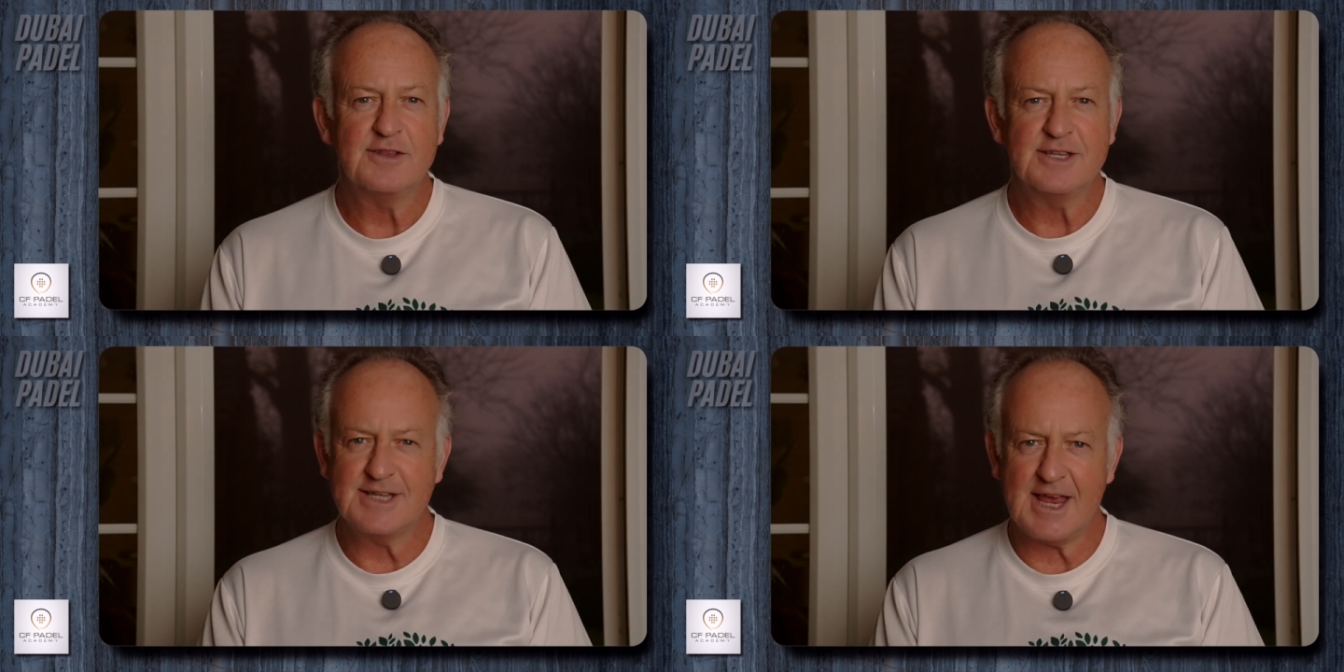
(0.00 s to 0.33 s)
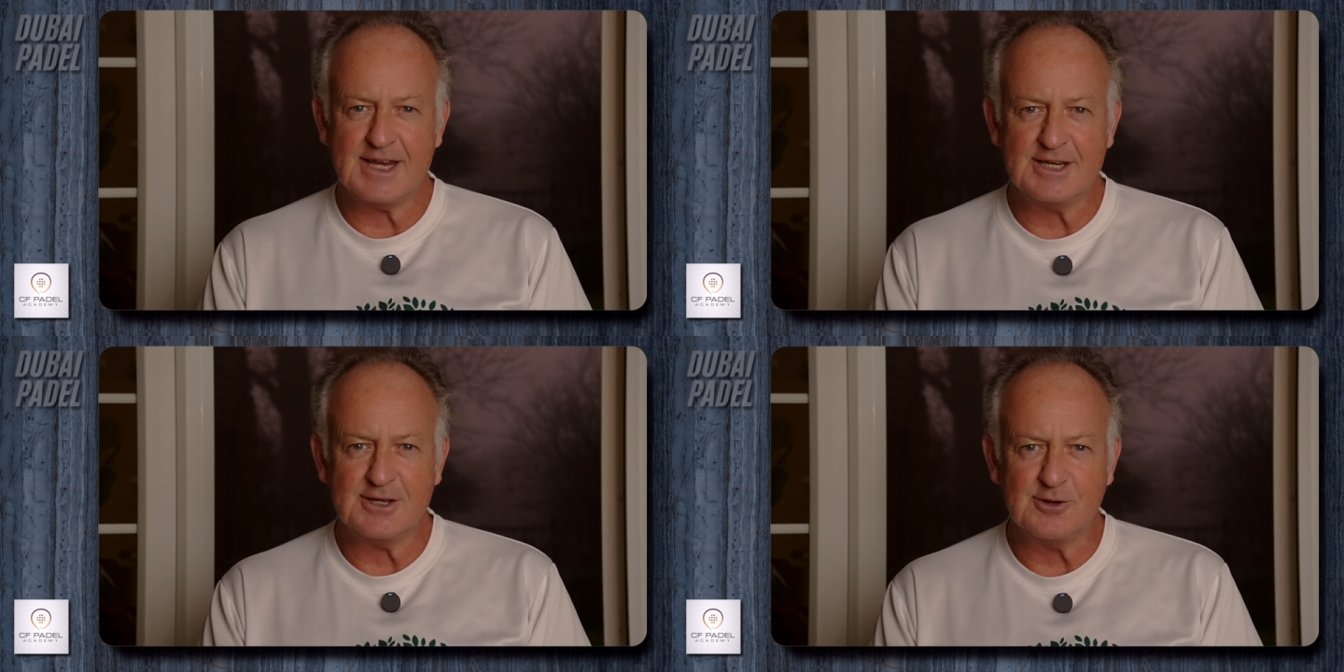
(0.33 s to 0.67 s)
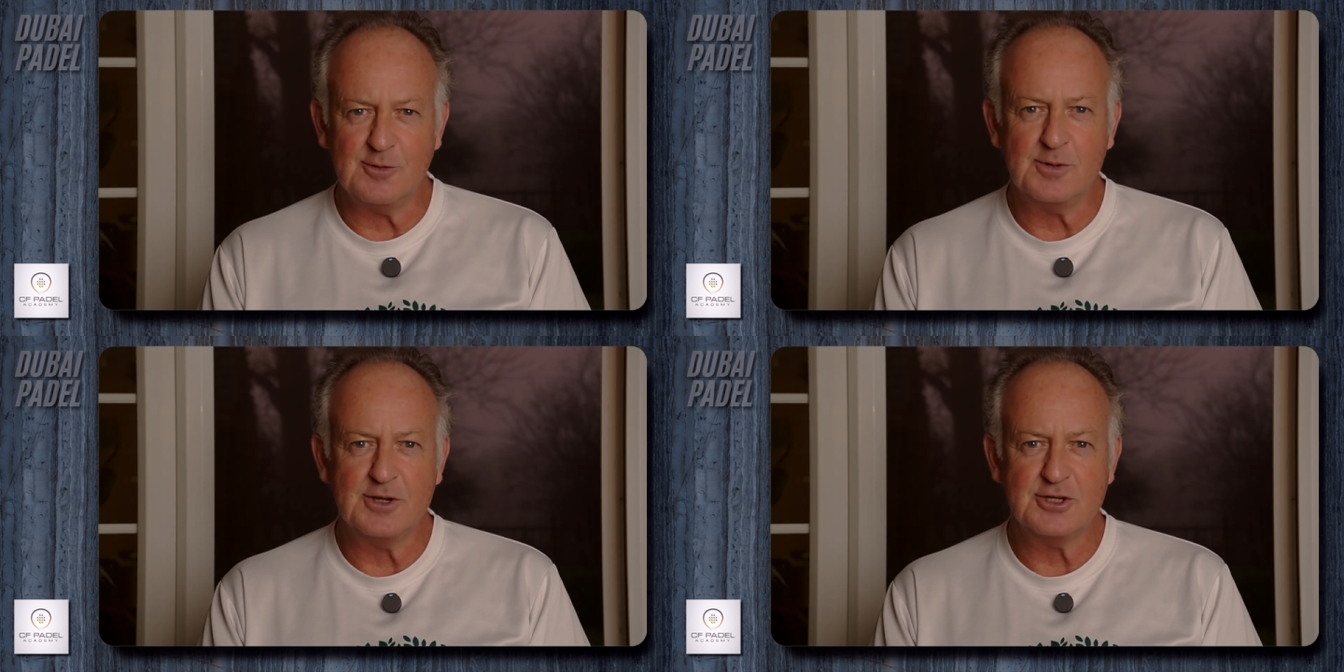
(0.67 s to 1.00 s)
the
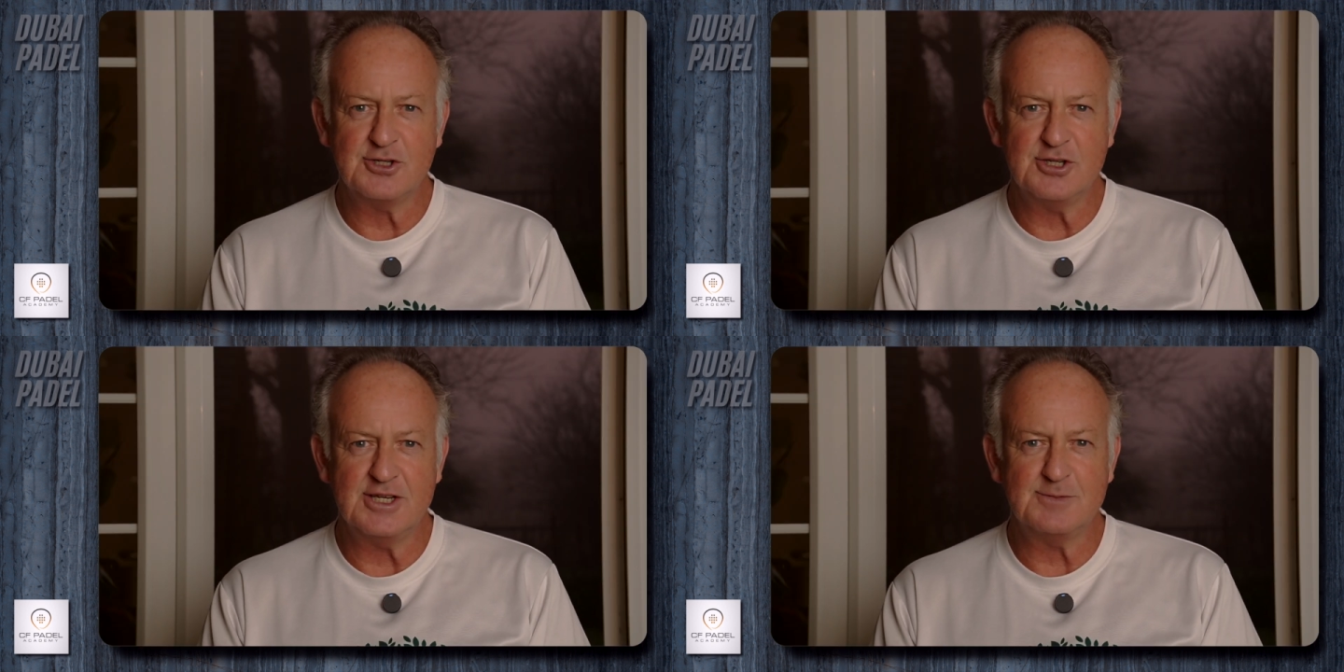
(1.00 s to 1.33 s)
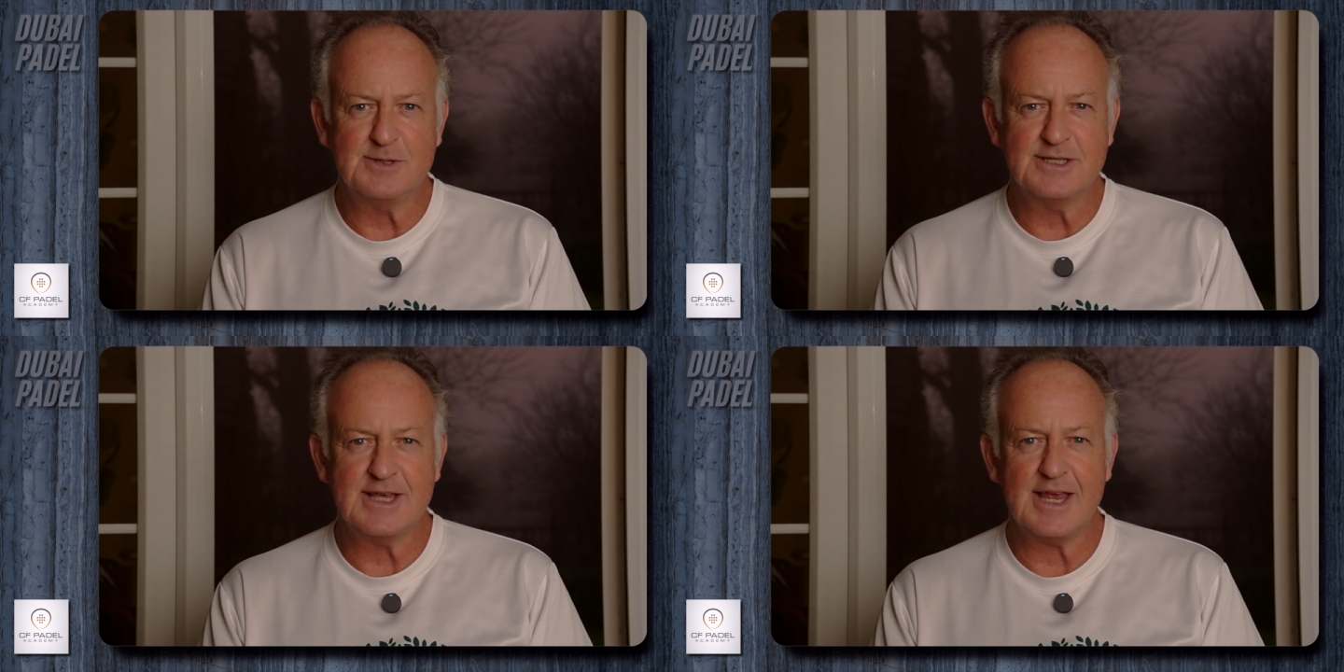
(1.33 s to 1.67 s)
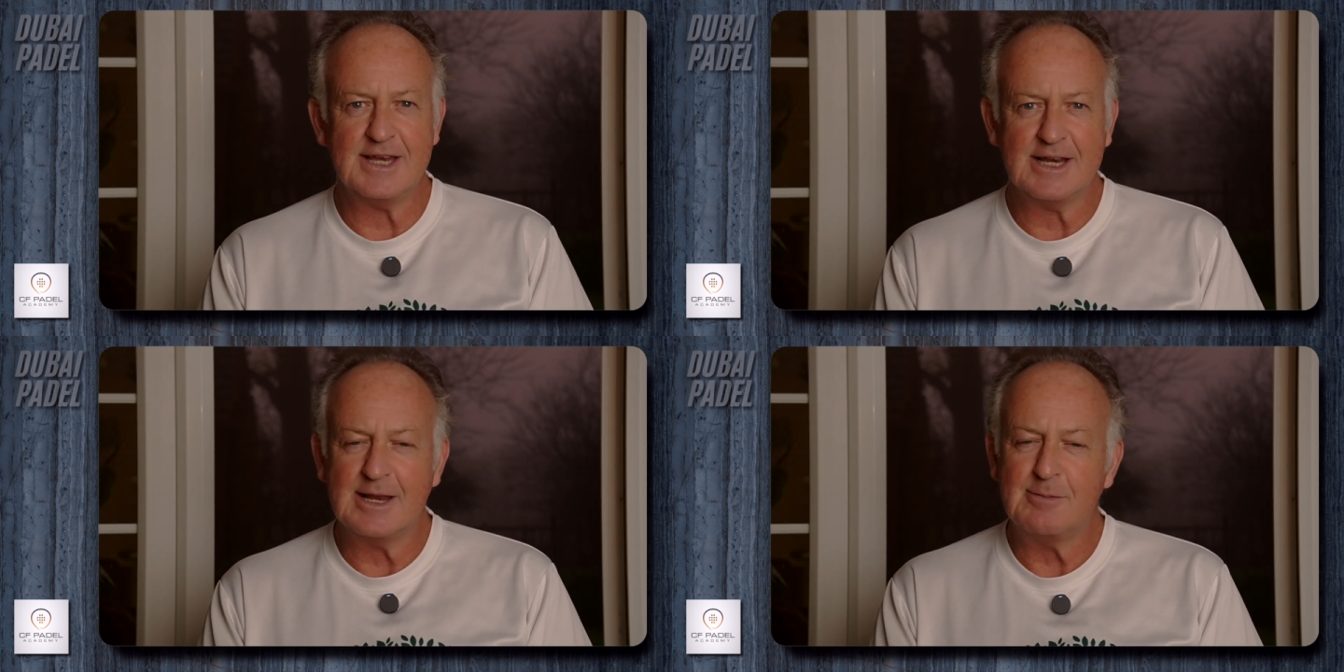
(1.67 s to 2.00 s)
technical because you need to be
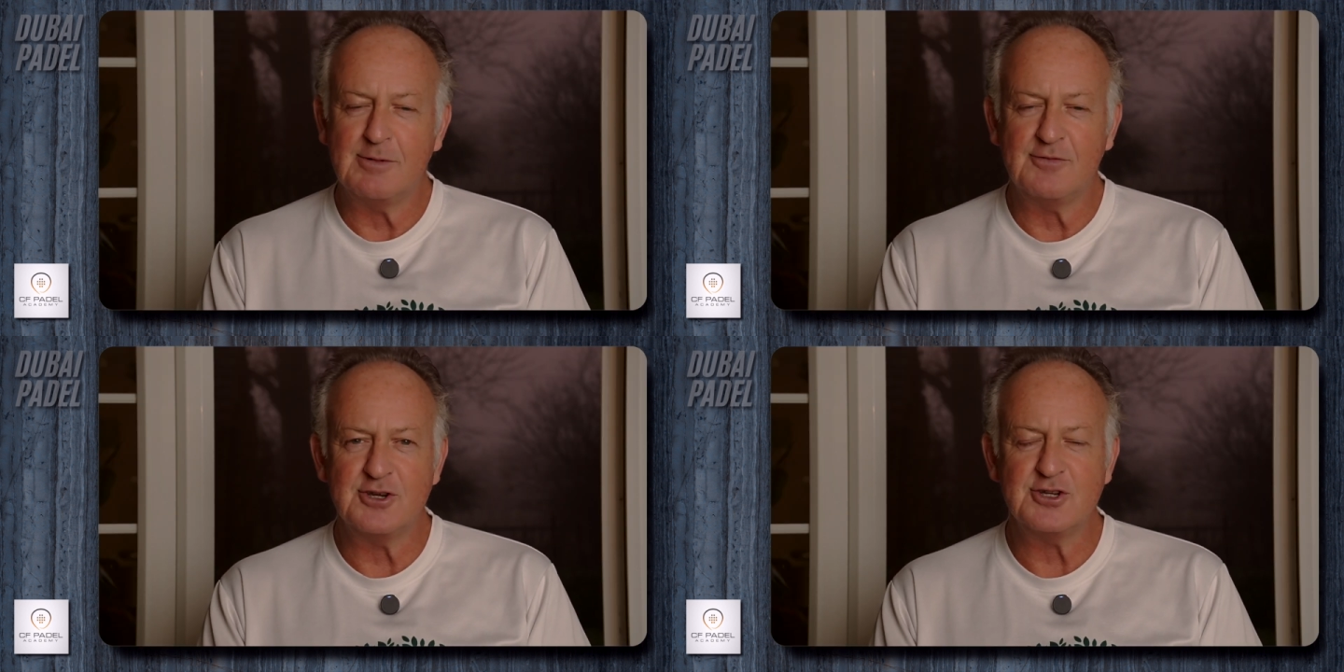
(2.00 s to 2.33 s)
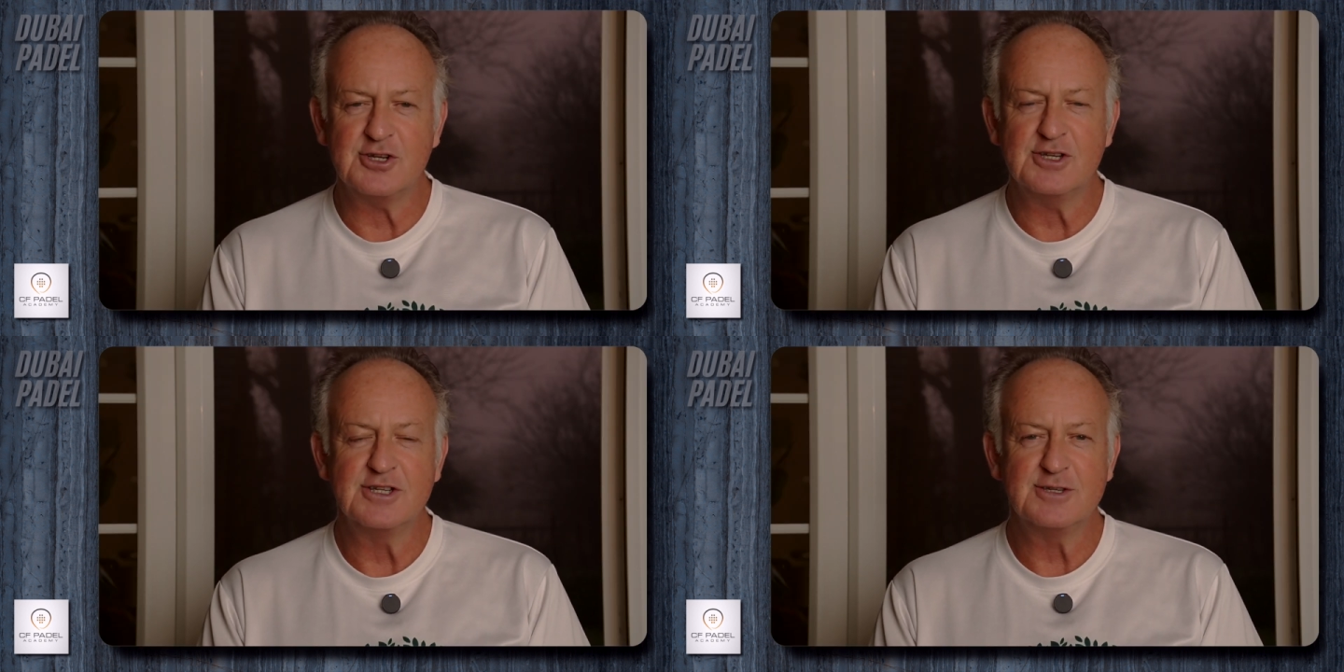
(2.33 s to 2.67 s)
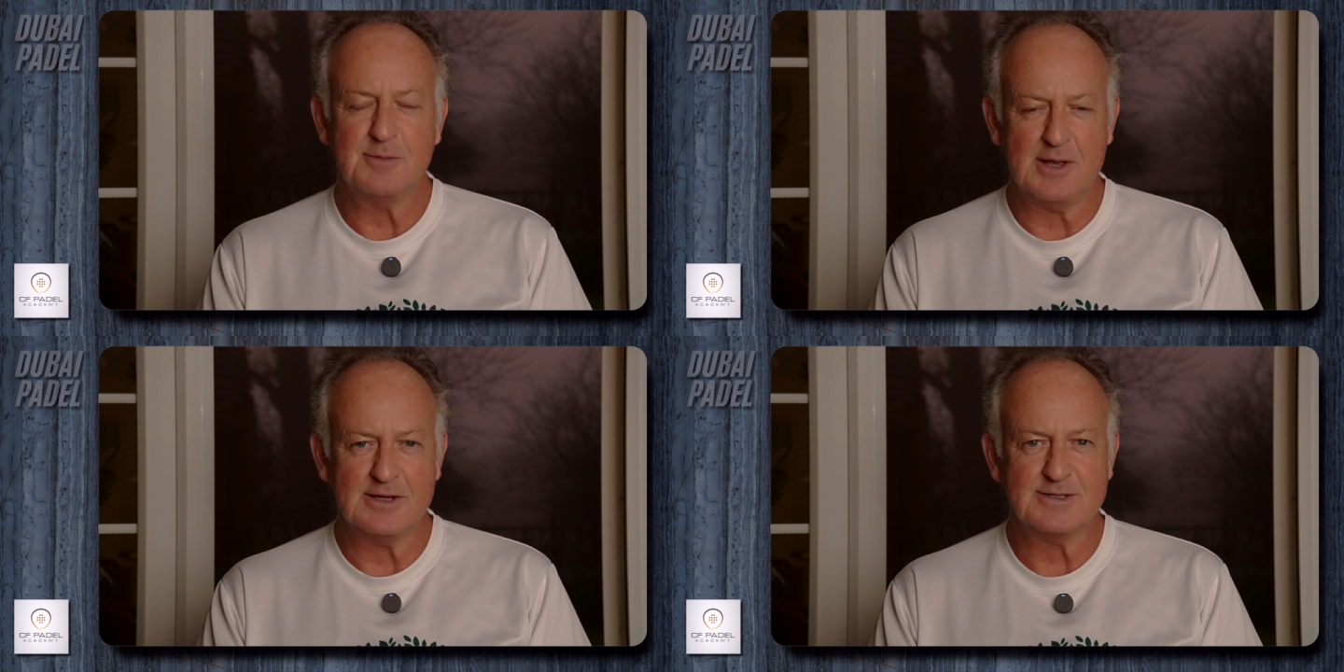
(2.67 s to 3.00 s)
technically proficient
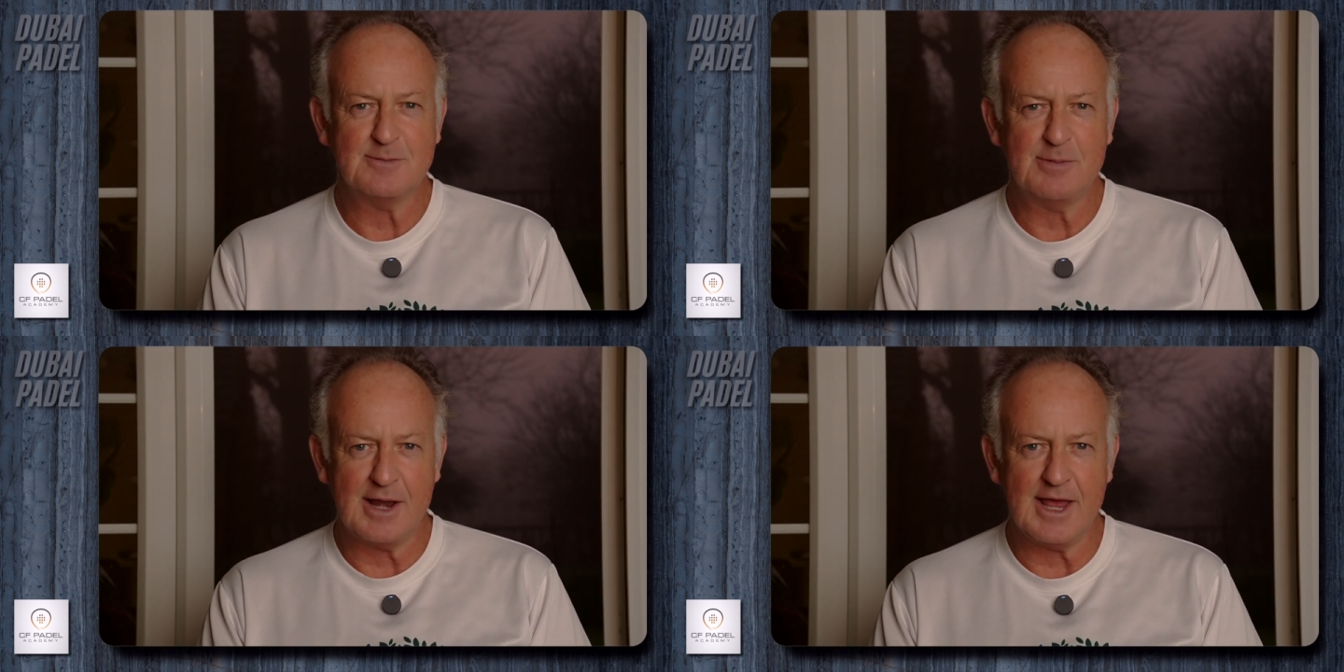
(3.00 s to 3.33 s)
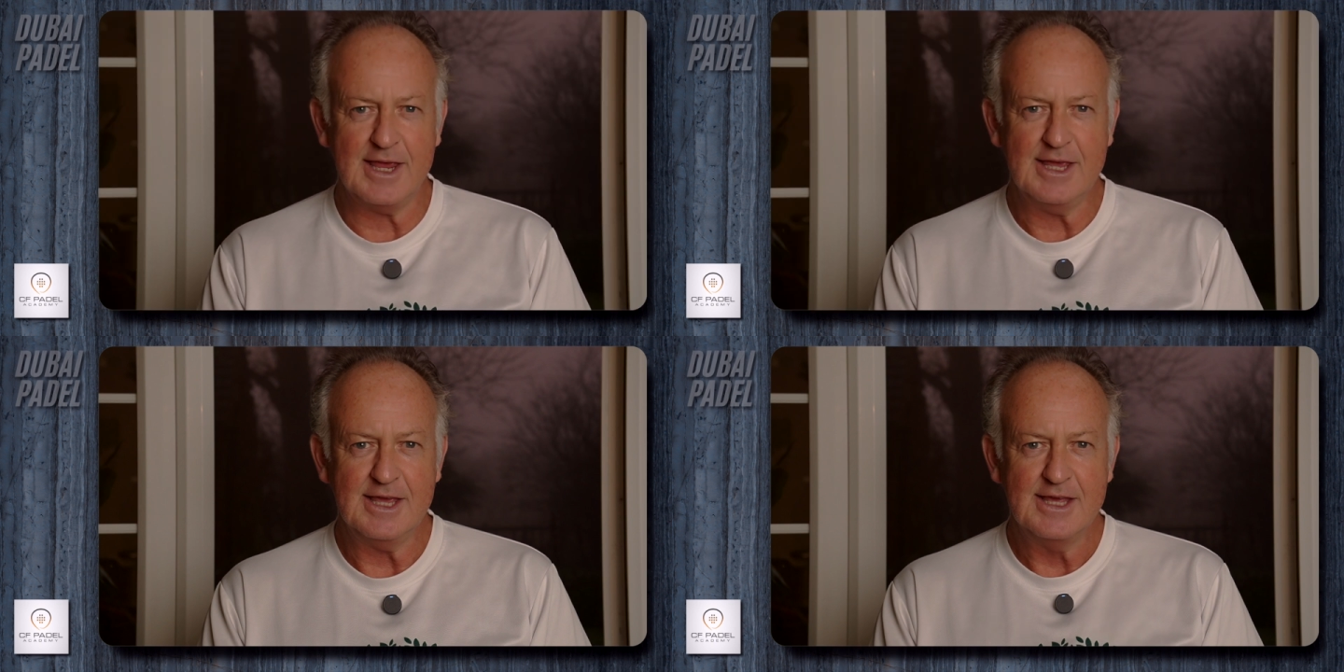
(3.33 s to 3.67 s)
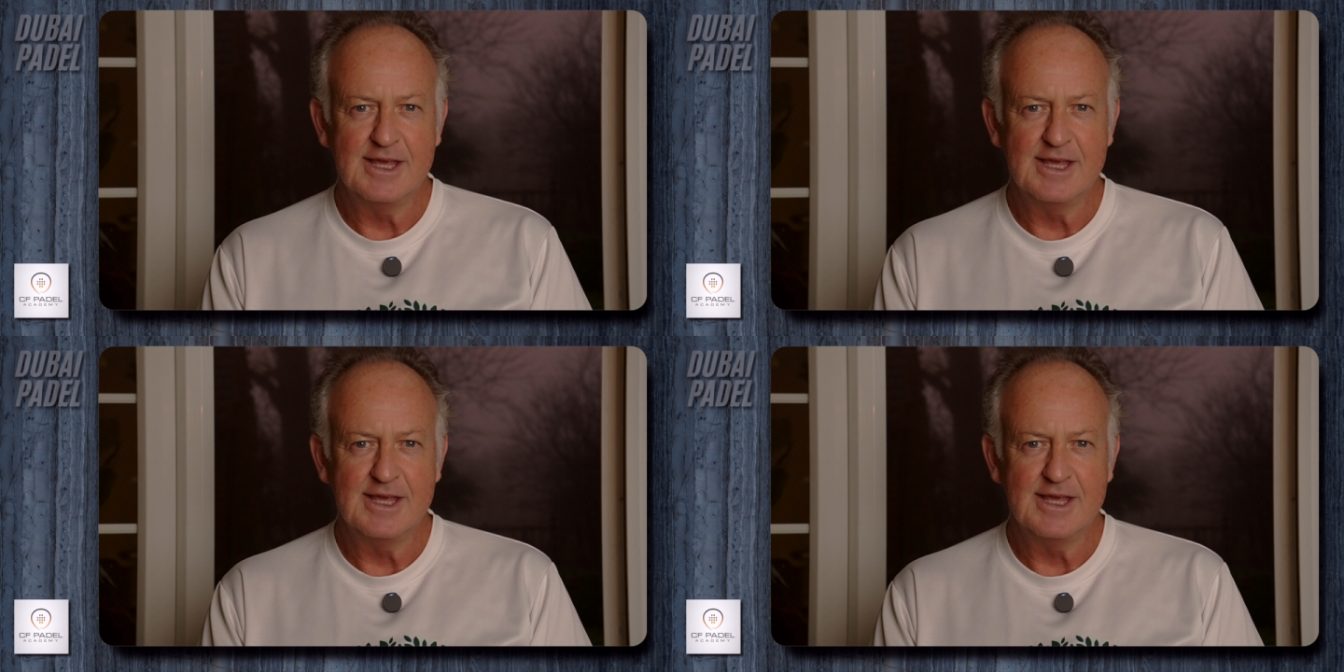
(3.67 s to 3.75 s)
to be able to play,